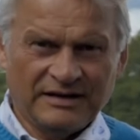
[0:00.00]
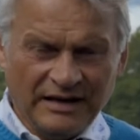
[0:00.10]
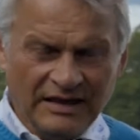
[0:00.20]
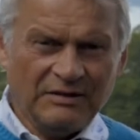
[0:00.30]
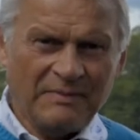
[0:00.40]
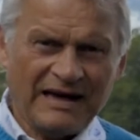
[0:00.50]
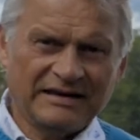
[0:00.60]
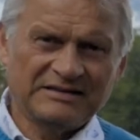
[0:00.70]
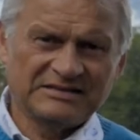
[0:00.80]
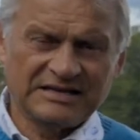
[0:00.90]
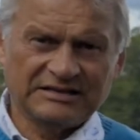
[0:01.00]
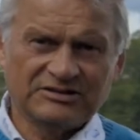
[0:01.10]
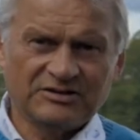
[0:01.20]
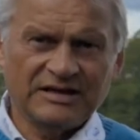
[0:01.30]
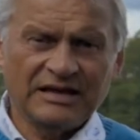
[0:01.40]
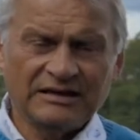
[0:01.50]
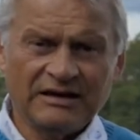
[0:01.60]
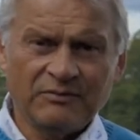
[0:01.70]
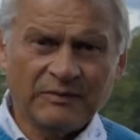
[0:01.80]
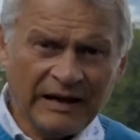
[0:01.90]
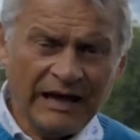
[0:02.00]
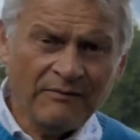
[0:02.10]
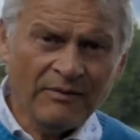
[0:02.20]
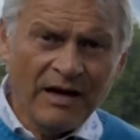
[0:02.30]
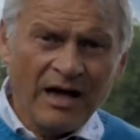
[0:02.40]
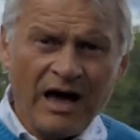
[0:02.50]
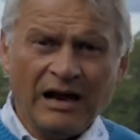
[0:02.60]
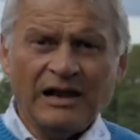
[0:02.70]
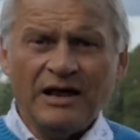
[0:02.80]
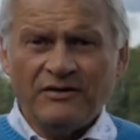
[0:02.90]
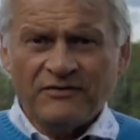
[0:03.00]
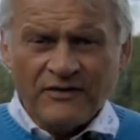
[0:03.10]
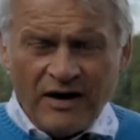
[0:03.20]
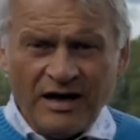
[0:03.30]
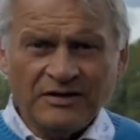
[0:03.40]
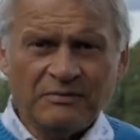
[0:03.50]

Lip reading: in the banking sector, that there came a lot of other